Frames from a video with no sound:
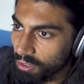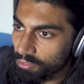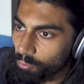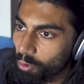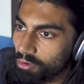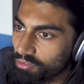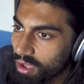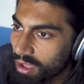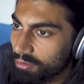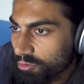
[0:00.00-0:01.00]
The ones
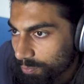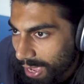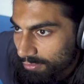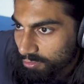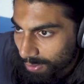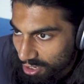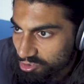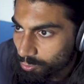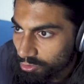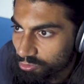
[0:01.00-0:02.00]
the
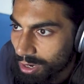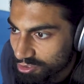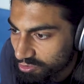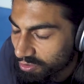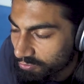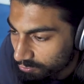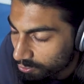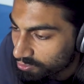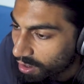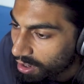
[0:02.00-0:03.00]
passionate ones, rajasic
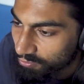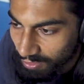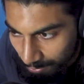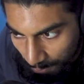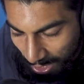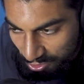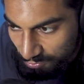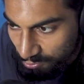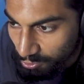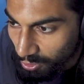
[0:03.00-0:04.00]
foods are, if you think about passion
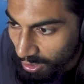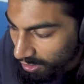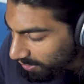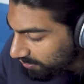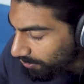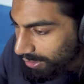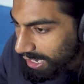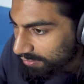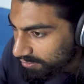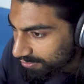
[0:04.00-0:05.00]
fruit, it only
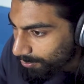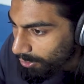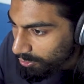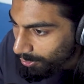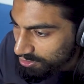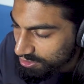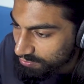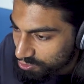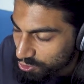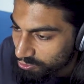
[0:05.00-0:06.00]
has a smaller quantity
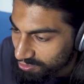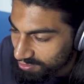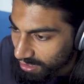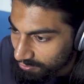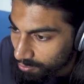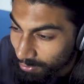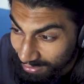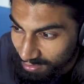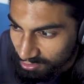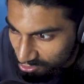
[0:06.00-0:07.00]
of juice inside of it, but
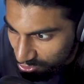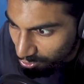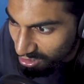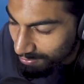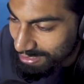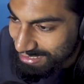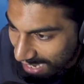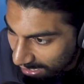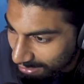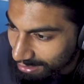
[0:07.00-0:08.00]
it's extremely
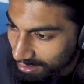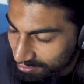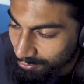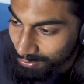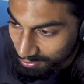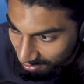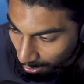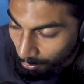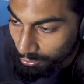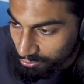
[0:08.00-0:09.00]
tangy and extremely sour.